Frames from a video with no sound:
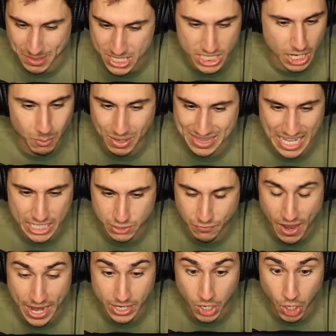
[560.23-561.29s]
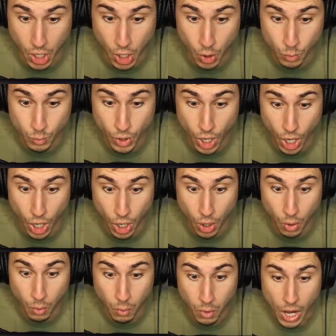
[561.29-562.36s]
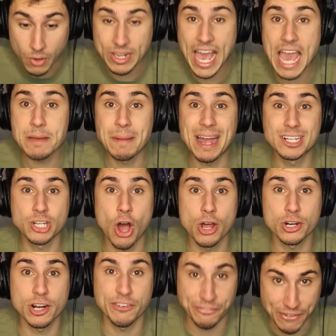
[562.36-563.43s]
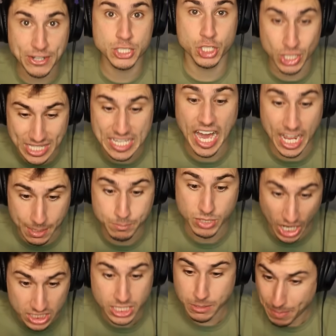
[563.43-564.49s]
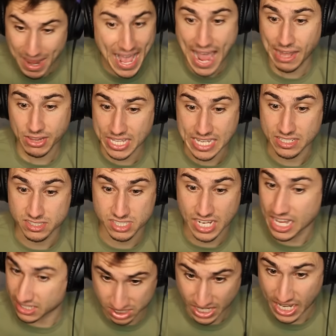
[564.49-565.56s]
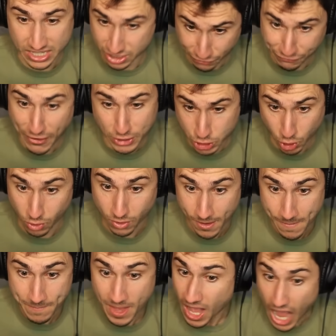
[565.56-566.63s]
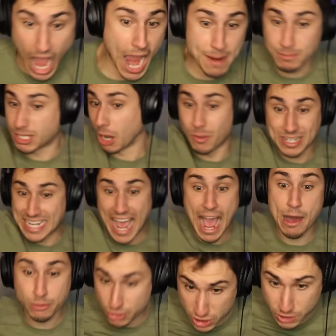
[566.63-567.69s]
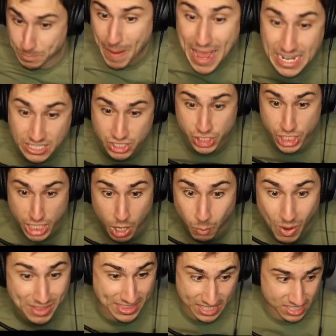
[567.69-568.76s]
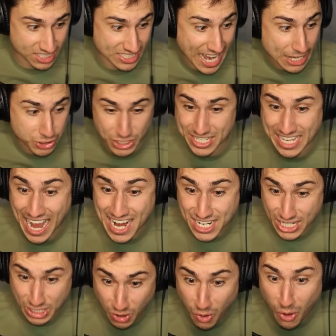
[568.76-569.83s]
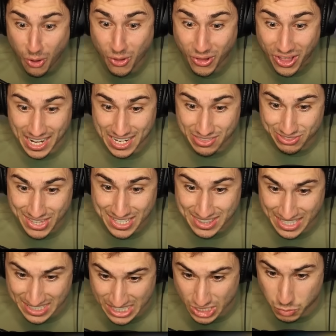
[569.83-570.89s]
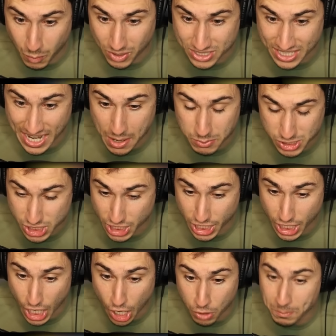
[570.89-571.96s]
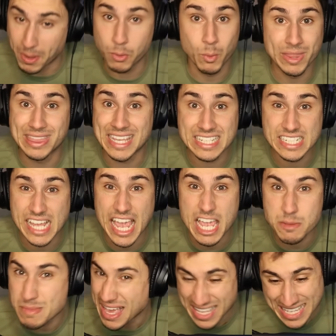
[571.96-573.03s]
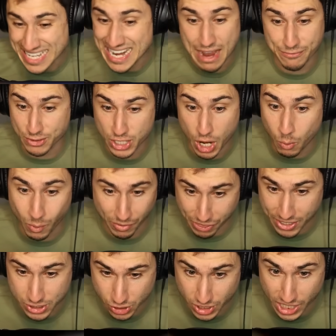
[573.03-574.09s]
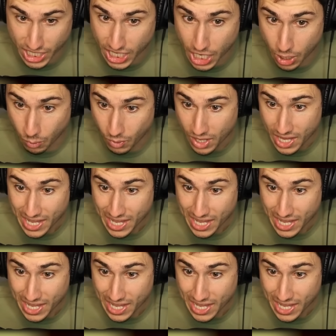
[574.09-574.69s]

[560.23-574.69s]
but you know what? That's fine. Oh, no. Okay, my daughter officially got abducted by aliens. It's, it's official. I'm going to outer space. You know what? This is actually kind of cool. I didn't think this is where today was going to go, but with this game, you never know where things are going to go.